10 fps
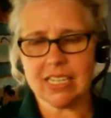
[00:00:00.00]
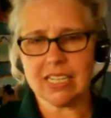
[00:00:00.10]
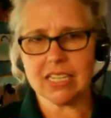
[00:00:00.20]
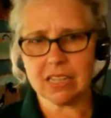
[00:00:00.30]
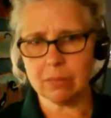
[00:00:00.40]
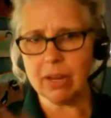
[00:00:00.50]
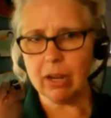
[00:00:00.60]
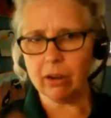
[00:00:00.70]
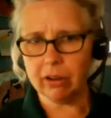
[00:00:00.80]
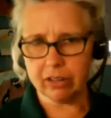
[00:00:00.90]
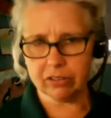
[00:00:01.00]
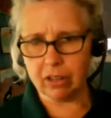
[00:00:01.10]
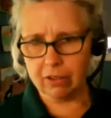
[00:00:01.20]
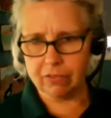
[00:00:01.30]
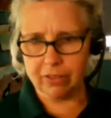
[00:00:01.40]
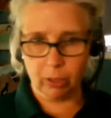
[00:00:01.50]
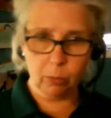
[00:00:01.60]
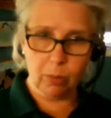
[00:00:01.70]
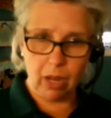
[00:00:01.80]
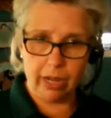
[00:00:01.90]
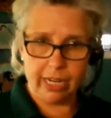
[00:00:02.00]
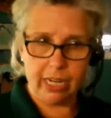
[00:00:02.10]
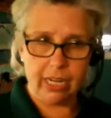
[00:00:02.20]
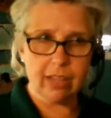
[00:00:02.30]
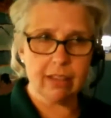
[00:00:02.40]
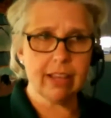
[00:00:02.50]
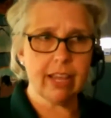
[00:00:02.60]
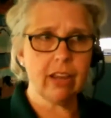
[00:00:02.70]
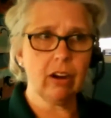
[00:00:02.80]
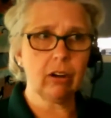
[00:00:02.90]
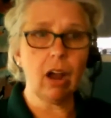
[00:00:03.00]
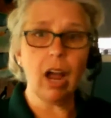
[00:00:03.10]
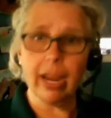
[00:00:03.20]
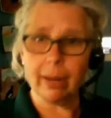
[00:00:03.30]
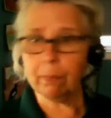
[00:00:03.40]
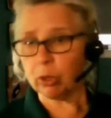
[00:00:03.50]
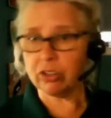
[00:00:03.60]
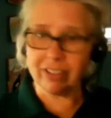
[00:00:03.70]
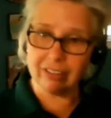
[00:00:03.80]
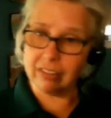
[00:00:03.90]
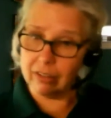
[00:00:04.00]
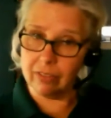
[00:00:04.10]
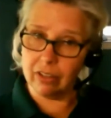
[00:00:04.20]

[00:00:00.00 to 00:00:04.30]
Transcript: some areas of their body they are hypersensitive,